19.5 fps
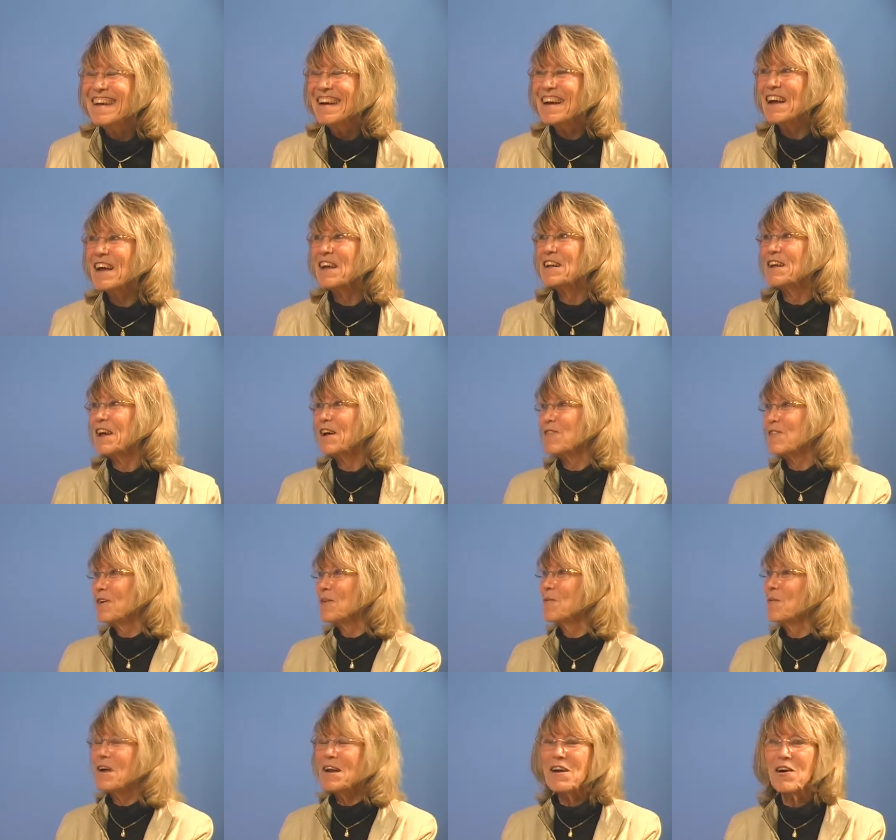And
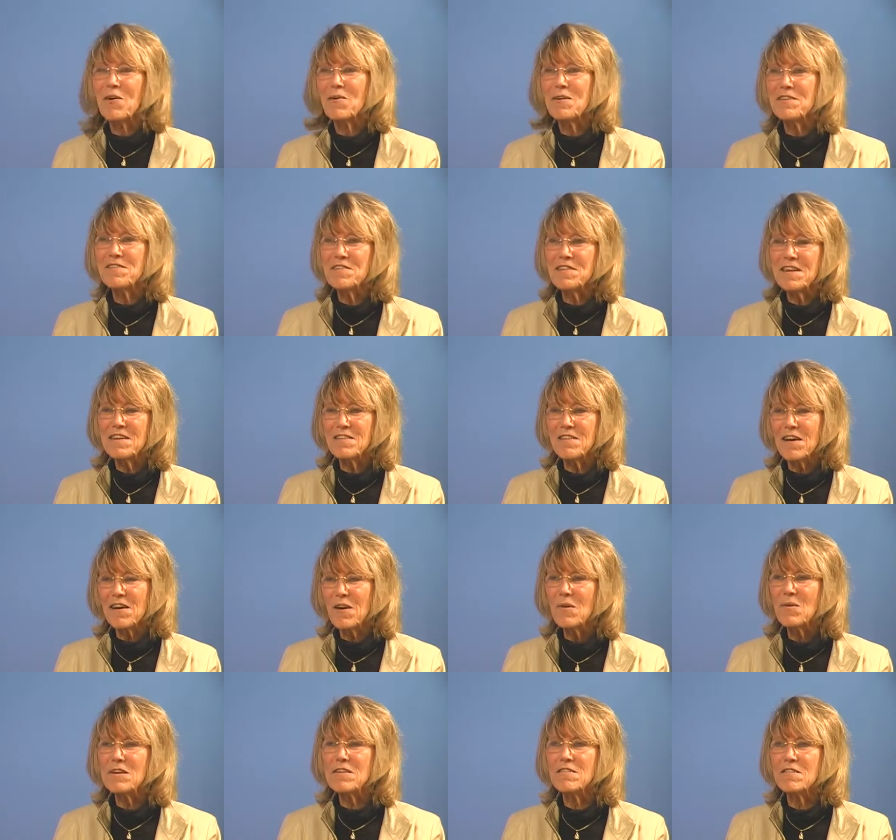everyone always says,
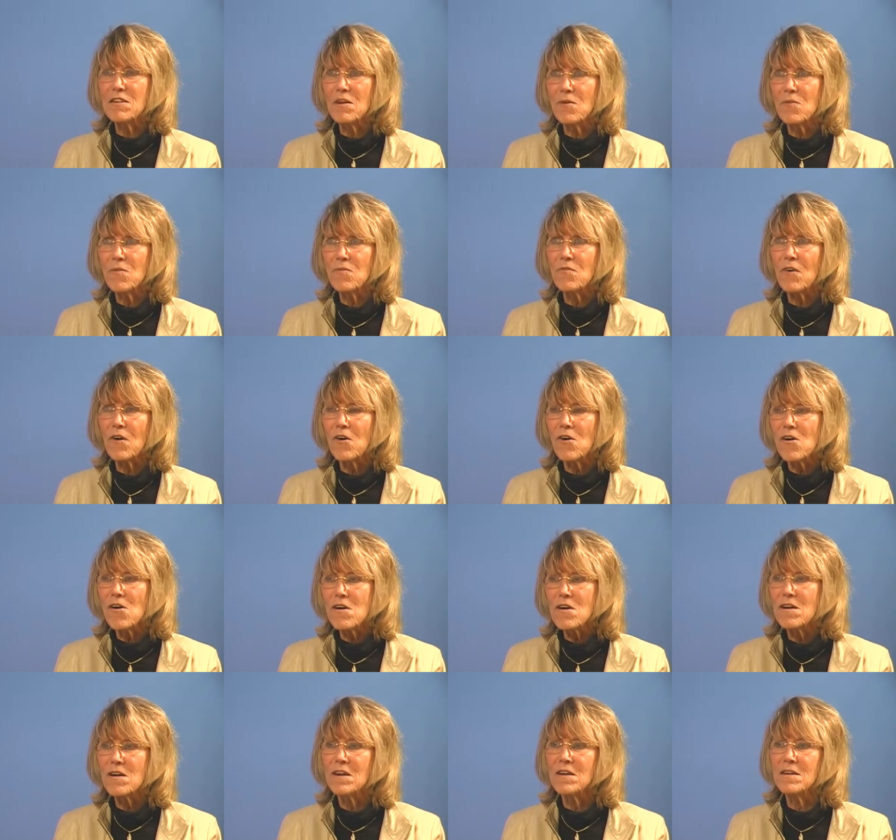oh, it's so
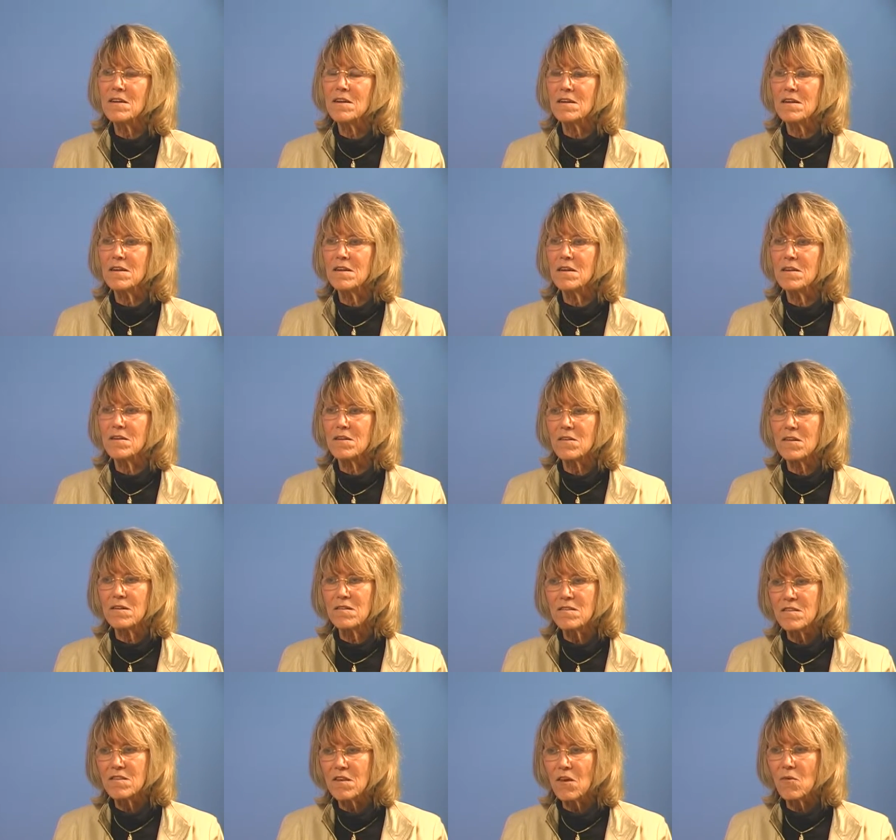far and
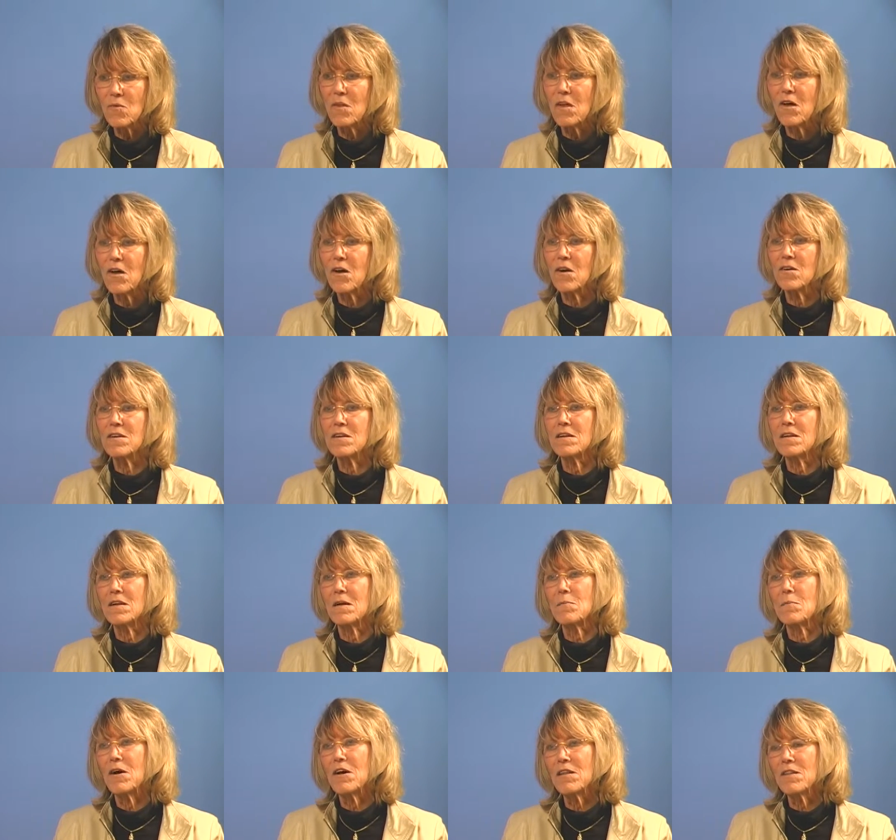it's so long and
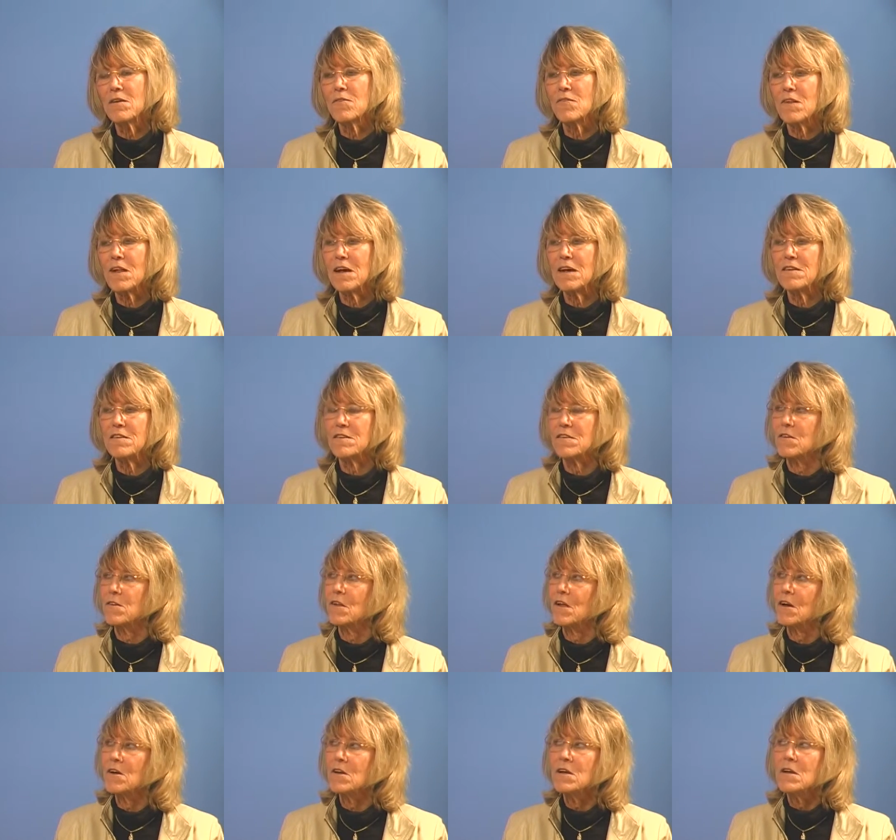I'm on the flight so
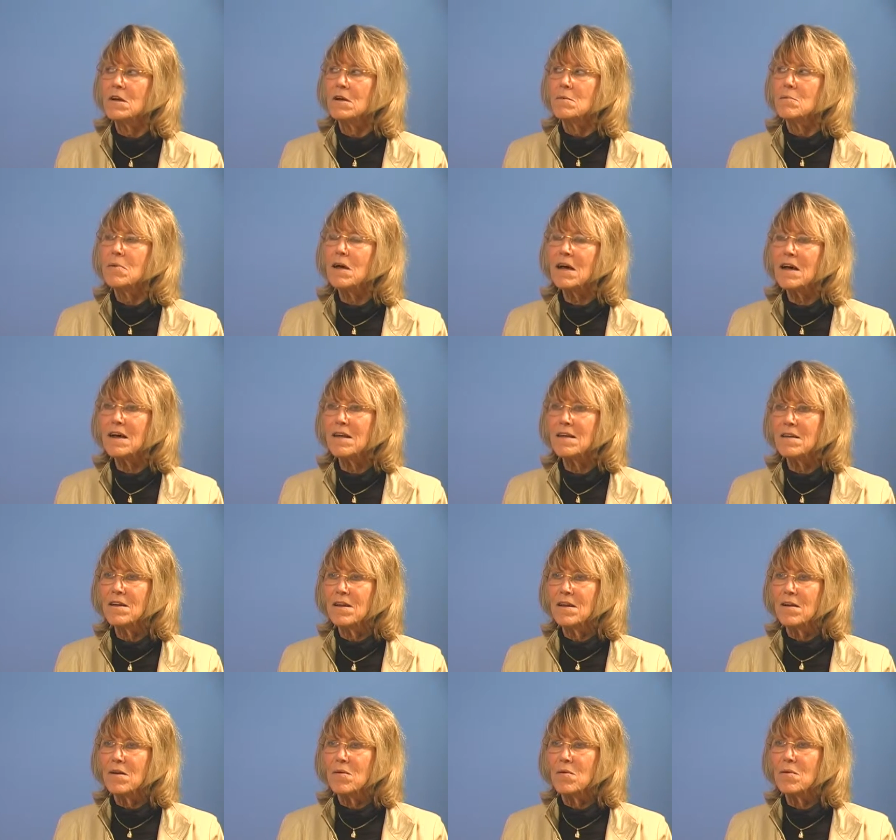long. But
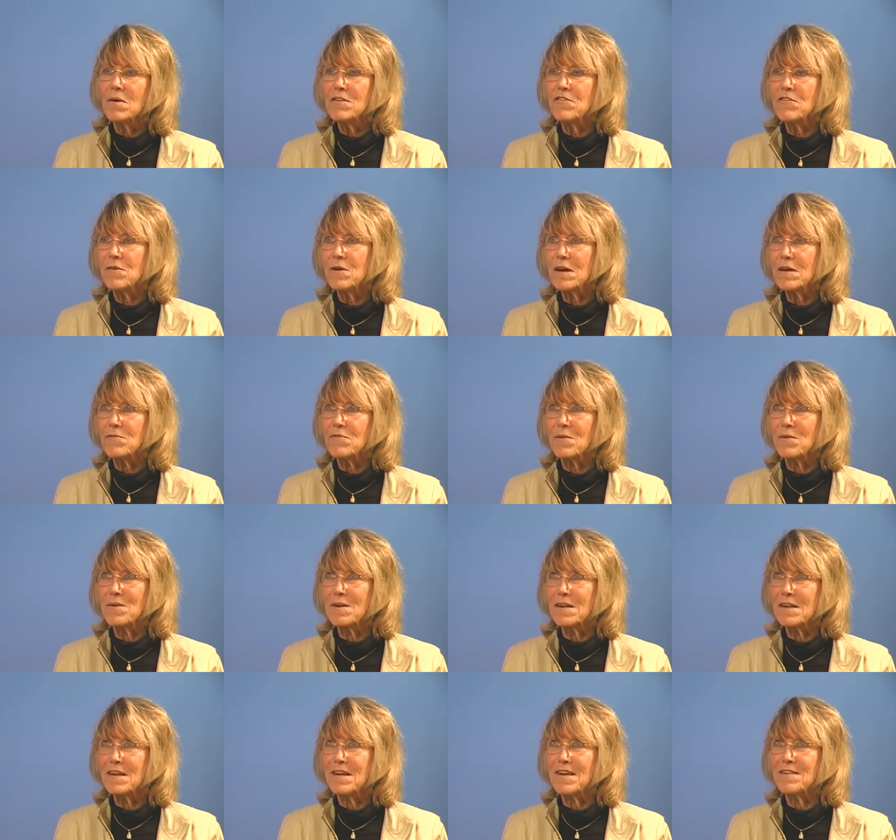what you have to
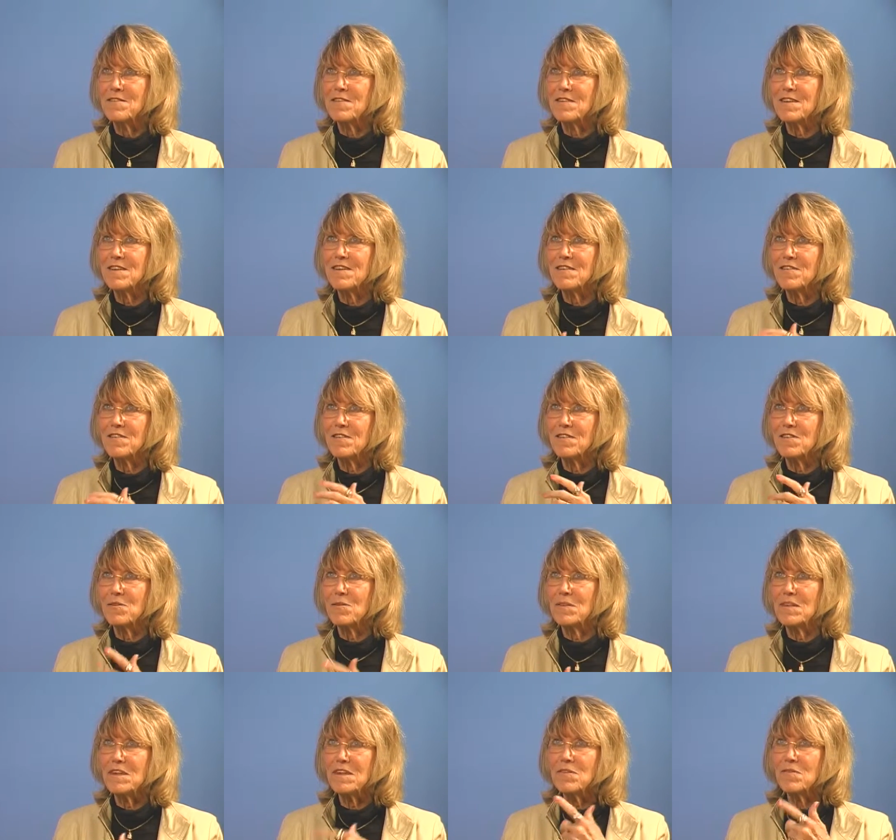realize is you
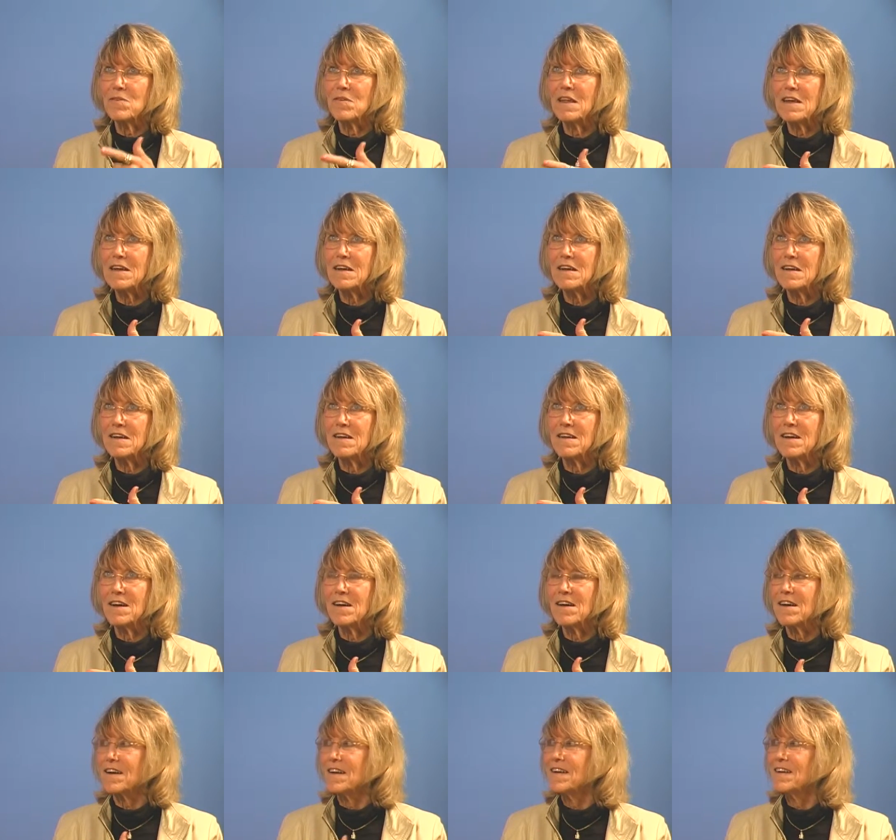leave late at
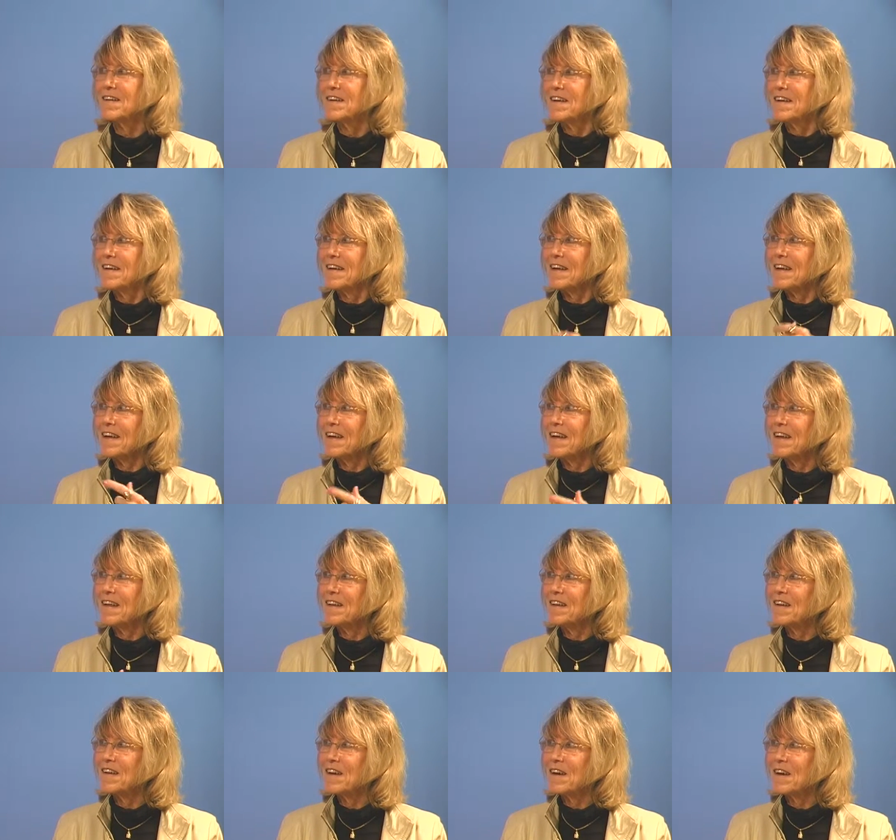night
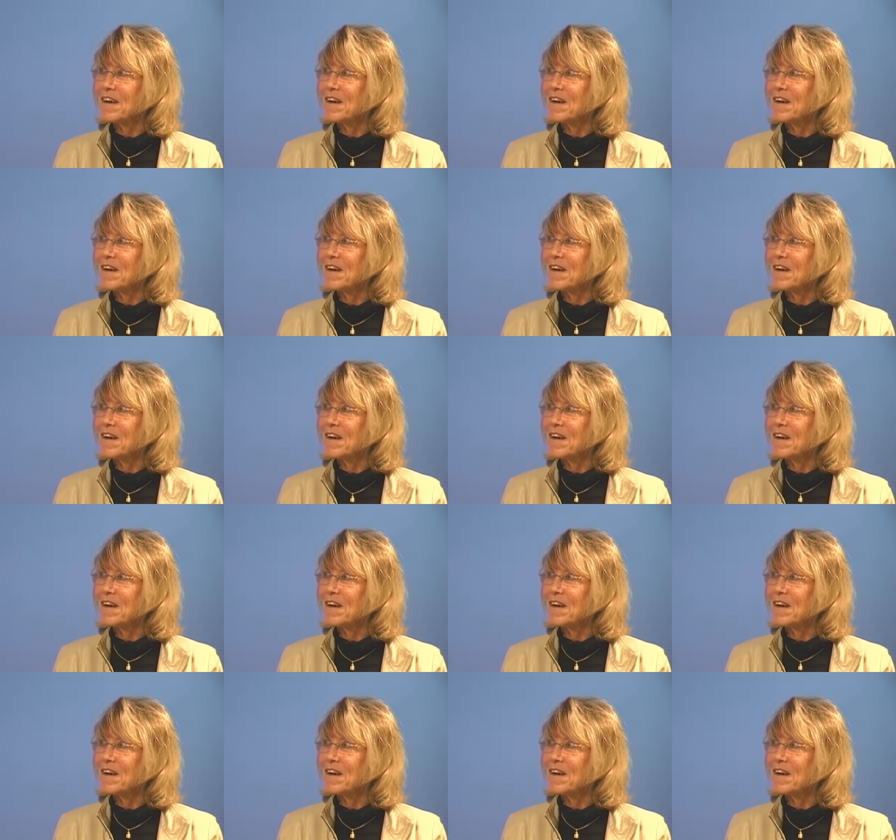and